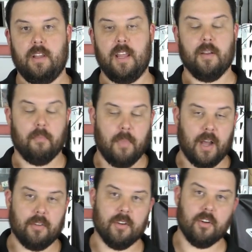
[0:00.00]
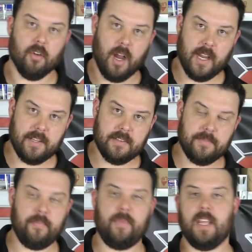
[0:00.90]
in the milder
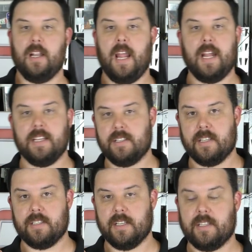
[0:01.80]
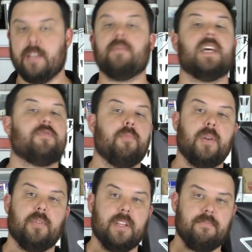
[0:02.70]
grinds in an 8660. That's for
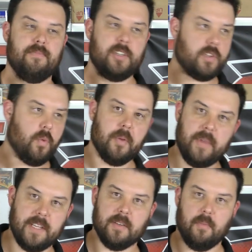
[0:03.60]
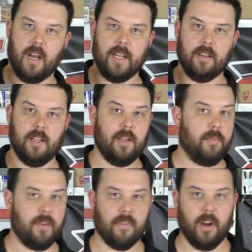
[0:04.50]
people that just want a peace of mind.
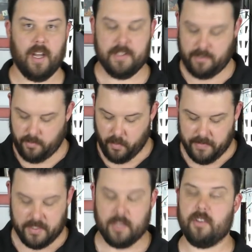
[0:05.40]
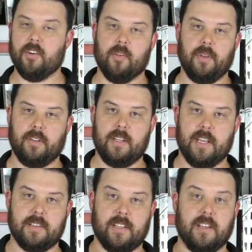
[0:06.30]
But for us, we've seen the durability
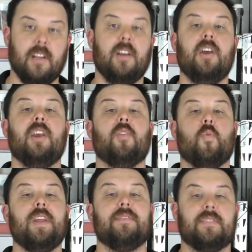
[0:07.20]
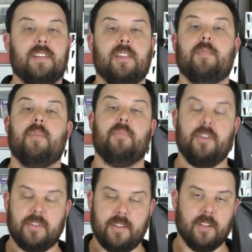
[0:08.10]
testing and we've seen them
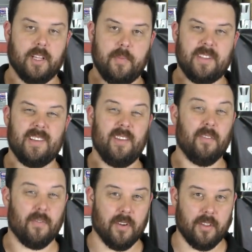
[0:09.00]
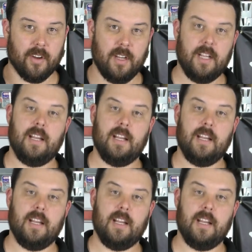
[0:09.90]
push the limits even further